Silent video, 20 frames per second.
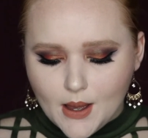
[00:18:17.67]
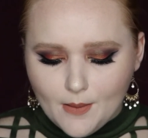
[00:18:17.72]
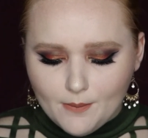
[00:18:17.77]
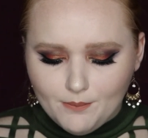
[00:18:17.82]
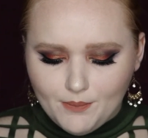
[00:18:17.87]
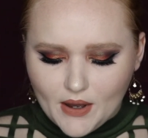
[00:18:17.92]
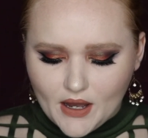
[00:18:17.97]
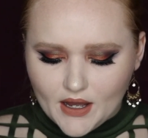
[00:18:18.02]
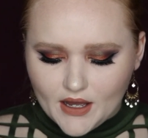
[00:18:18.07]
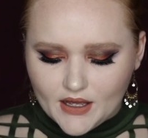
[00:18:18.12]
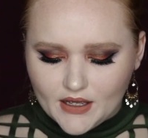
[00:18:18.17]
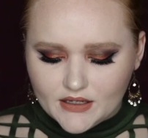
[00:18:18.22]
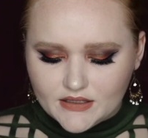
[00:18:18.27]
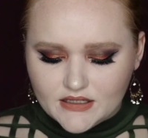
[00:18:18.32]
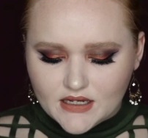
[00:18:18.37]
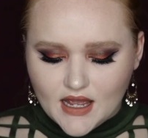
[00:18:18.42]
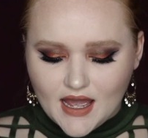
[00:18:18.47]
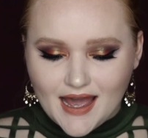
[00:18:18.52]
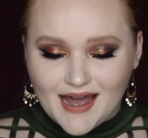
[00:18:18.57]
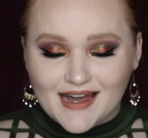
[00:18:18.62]

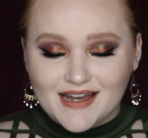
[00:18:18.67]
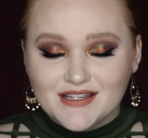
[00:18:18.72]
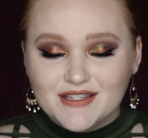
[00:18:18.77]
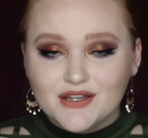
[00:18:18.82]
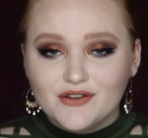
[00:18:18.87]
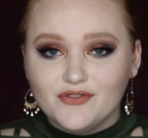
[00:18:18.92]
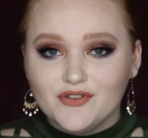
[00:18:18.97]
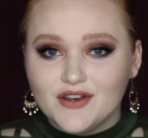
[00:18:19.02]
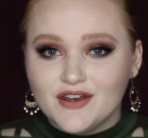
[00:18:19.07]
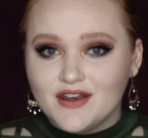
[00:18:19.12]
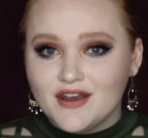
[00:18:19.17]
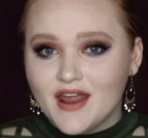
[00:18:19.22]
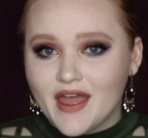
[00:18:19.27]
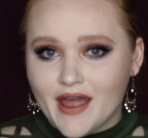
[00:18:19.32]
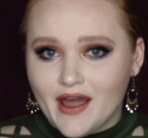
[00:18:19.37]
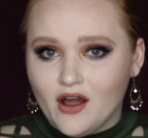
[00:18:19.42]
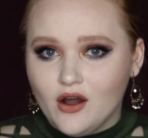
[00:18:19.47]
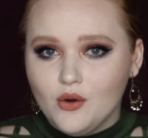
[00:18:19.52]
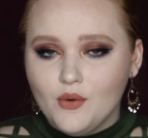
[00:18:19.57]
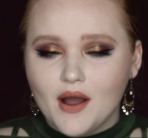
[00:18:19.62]
But as of
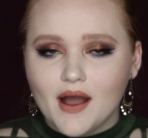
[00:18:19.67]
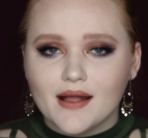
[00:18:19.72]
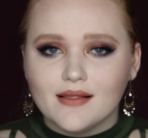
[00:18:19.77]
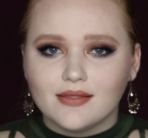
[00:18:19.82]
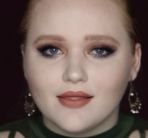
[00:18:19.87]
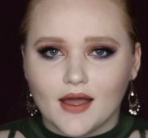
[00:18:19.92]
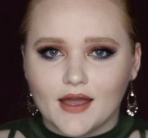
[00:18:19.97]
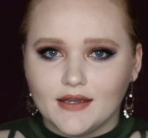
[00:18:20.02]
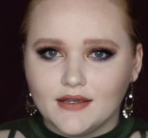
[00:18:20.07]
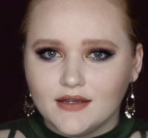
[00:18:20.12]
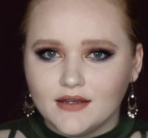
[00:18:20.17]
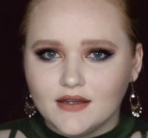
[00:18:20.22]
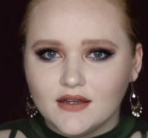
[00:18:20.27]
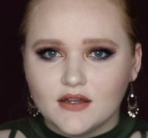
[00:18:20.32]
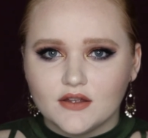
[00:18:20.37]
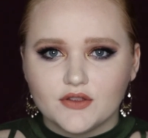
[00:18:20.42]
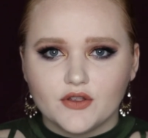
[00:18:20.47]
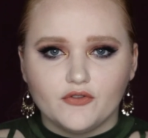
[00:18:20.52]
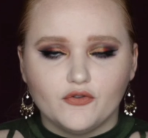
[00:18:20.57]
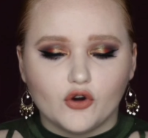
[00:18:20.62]
now, I like
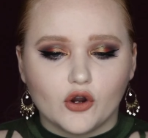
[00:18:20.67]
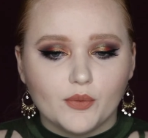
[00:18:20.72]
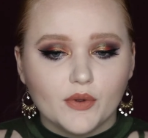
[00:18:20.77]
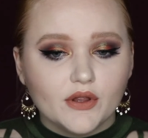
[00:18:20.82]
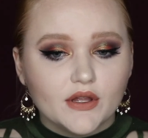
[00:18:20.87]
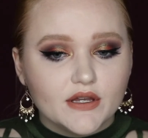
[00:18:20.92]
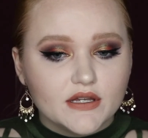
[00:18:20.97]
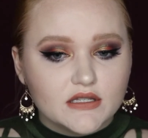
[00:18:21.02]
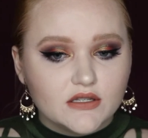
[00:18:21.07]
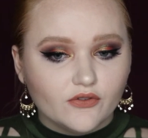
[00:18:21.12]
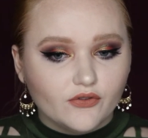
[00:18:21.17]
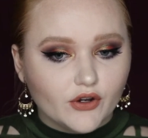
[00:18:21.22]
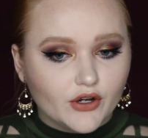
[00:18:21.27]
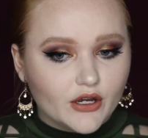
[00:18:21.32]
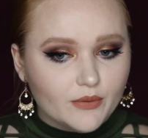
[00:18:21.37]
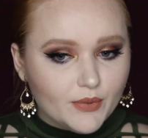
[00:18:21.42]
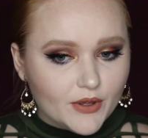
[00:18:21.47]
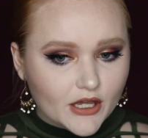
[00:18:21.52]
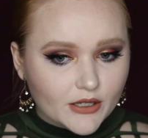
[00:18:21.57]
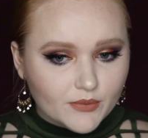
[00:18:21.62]
it. The formula is
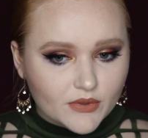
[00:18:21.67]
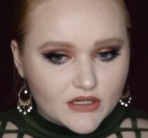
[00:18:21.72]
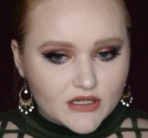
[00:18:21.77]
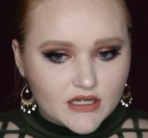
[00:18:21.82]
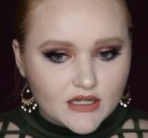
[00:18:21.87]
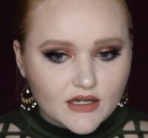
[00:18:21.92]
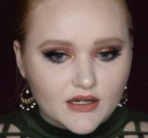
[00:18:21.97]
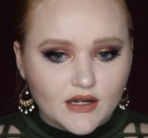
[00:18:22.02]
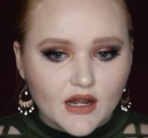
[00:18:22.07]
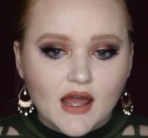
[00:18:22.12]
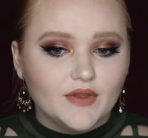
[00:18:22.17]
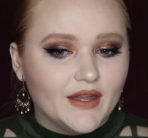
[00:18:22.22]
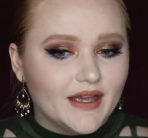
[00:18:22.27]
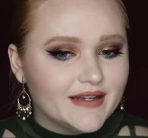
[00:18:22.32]
very pigmented.